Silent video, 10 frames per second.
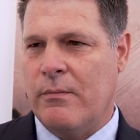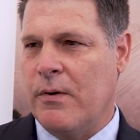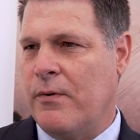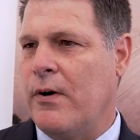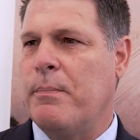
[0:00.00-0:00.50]

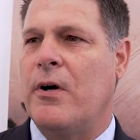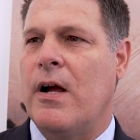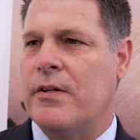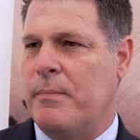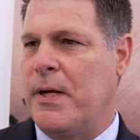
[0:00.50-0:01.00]
We're very
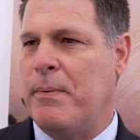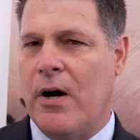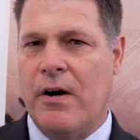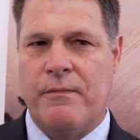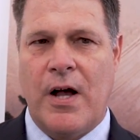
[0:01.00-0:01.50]
proud to be
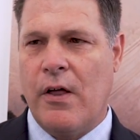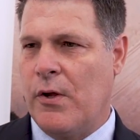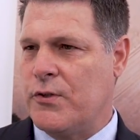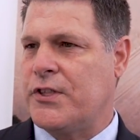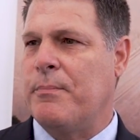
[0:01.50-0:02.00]
part of all
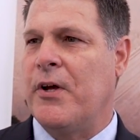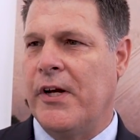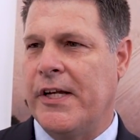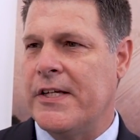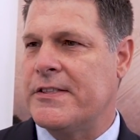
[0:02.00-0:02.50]
those
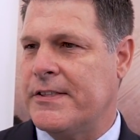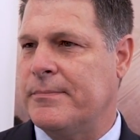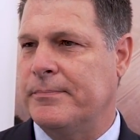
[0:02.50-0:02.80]
communities.